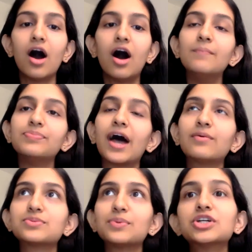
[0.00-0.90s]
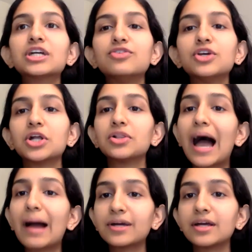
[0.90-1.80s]
I was wondering if you could
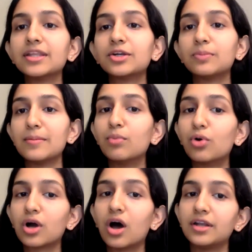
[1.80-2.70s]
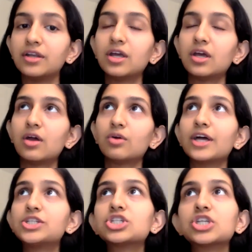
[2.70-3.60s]
elaborate a little bit more on
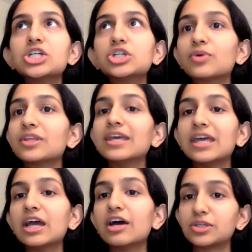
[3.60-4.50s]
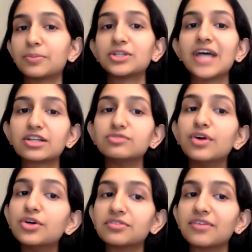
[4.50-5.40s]
legislation we're thinking of to protect
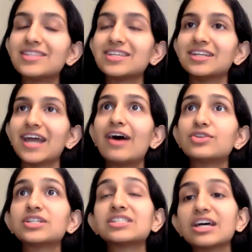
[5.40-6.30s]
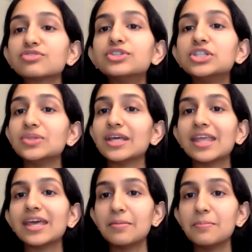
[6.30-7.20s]
voter rights, and how successful do you think
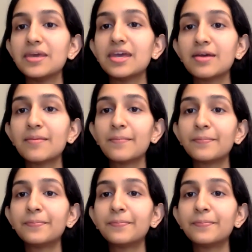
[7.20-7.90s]
they can be?